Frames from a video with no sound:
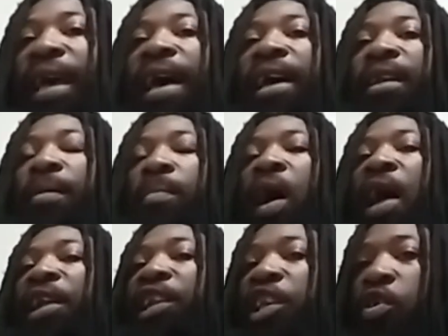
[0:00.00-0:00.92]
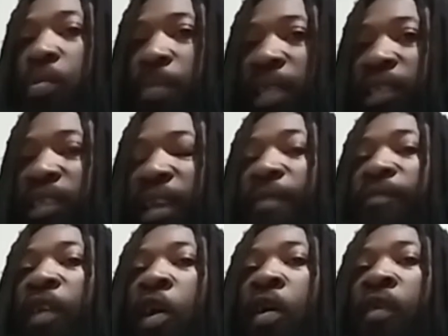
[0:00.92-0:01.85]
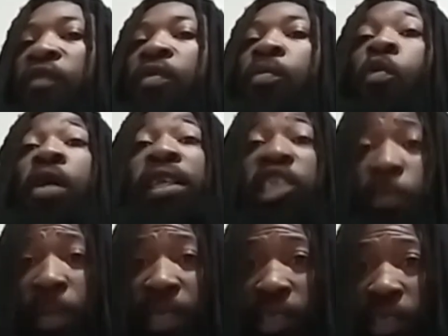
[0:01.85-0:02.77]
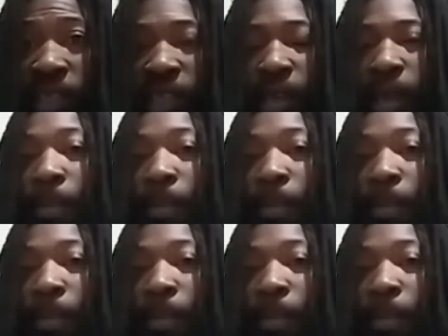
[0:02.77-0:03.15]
that modern humans evolved from one species,